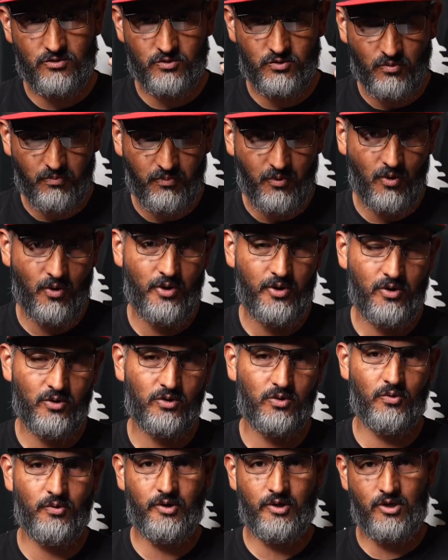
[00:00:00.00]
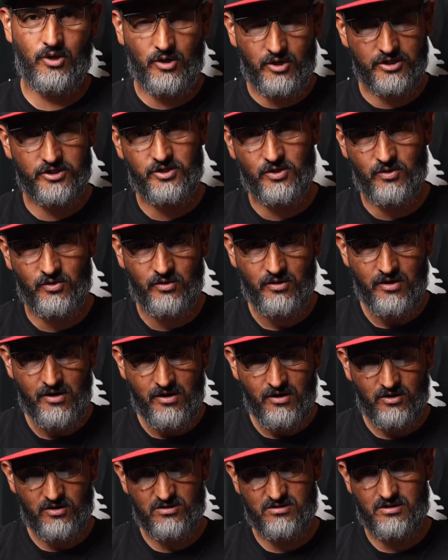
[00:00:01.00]
support you, to encourage you,
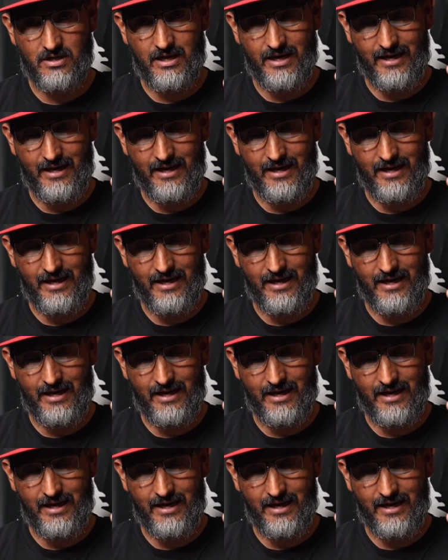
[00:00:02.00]
because the